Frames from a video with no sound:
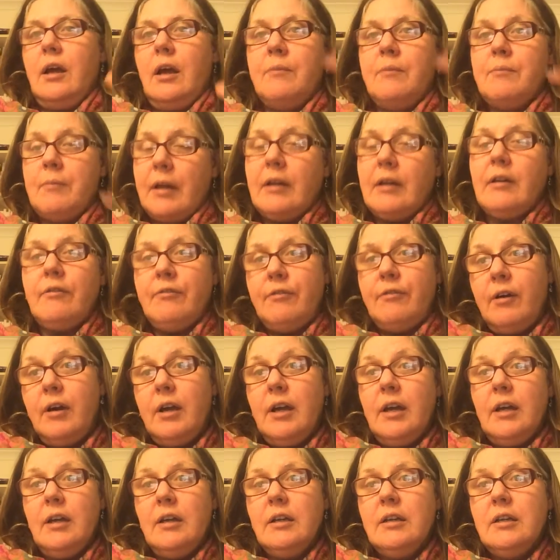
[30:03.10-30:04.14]
a
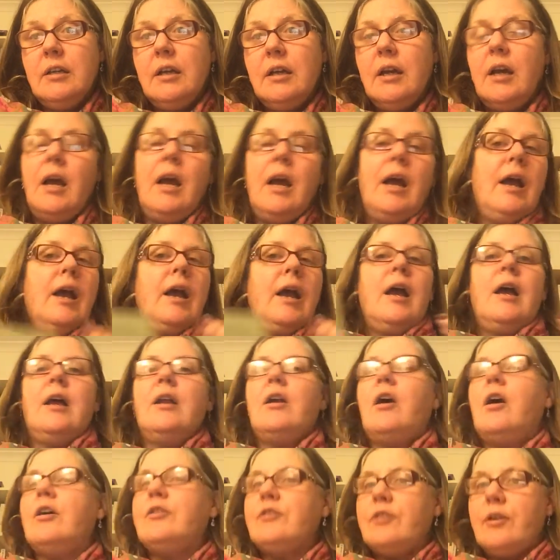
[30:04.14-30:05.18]
magnifier,
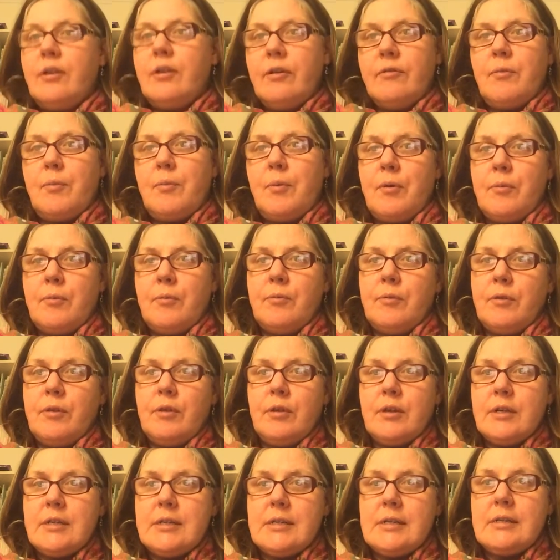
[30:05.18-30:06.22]
and I don't have a problem with
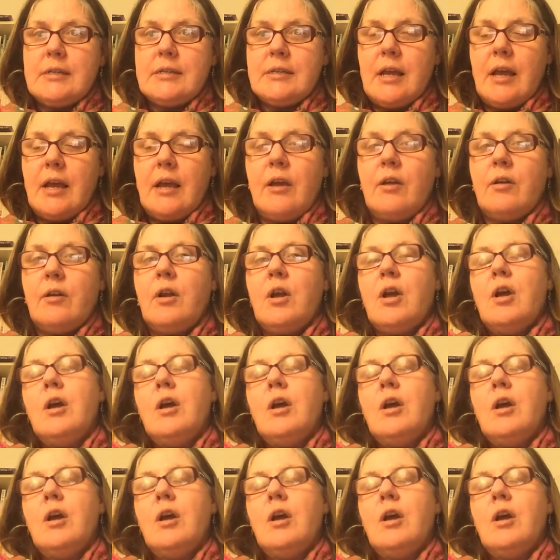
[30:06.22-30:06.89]
36 count.